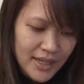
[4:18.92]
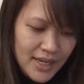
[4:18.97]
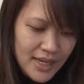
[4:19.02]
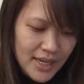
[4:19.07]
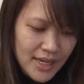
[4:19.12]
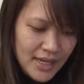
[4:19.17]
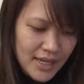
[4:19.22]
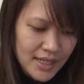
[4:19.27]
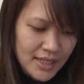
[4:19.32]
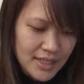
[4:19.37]

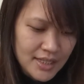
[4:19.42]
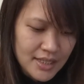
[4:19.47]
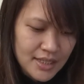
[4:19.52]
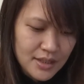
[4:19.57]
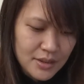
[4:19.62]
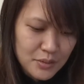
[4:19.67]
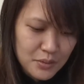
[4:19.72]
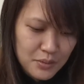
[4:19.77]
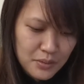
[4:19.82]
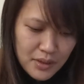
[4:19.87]

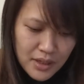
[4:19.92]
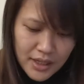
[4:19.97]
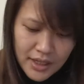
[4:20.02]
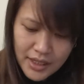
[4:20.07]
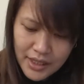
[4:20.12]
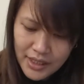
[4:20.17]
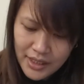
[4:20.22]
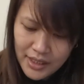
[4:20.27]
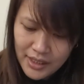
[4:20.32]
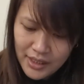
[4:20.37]
It's
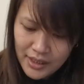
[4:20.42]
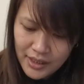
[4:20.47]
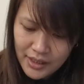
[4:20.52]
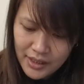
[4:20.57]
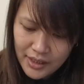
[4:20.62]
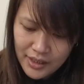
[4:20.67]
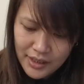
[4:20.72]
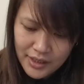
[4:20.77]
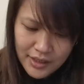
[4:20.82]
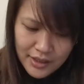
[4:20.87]

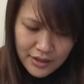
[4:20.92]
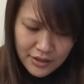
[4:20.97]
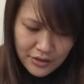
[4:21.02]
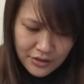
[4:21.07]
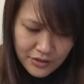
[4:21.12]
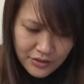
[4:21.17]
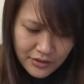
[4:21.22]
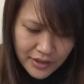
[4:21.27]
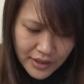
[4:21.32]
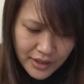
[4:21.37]

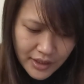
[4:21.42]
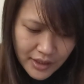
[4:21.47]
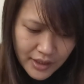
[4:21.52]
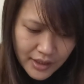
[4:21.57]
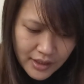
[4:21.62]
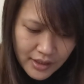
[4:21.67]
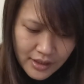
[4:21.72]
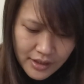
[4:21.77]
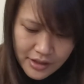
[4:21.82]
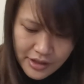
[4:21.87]

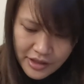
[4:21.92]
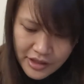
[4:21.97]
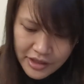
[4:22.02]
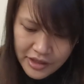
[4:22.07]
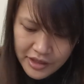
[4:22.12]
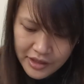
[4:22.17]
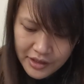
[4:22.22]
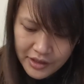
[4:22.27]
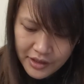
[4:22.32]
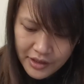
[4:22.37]

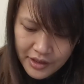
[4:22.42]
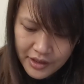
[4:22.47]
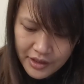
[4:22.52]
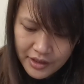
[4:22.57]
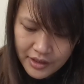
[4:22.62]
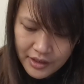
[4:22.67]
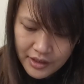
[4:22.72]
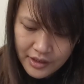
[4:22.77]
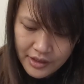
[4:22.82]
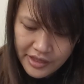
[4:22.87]

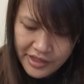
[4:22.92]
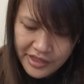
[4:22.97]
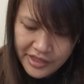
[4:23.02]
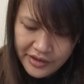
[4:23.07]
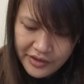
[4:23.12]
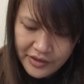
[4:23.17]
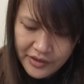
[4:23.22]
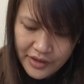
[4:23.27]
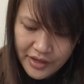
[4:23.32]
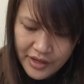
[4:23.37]

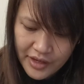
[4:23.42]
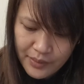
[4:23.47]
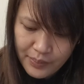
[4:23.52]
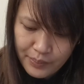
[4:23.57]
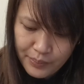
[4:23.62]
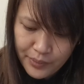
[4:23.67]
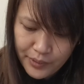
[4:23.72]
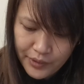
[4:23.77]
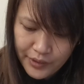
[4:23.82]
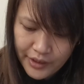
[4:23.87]

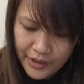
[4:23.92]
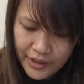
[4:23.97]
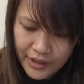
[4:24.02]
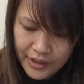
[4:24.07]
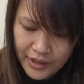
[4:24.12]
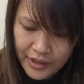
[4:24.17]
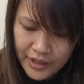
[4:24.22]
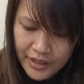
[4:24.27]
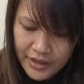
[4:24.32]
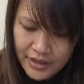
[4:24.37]

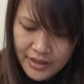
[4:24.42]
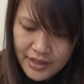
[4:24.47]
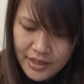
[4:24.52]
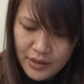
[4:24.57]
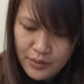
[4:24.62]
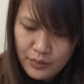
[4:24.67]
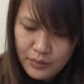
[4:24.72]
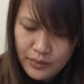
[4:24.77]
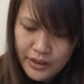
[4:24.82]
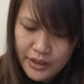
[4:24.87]

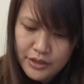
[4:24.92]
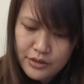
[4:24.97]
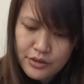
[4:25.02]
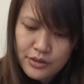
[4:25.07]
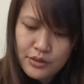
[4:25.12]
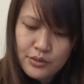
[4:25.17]
133.91.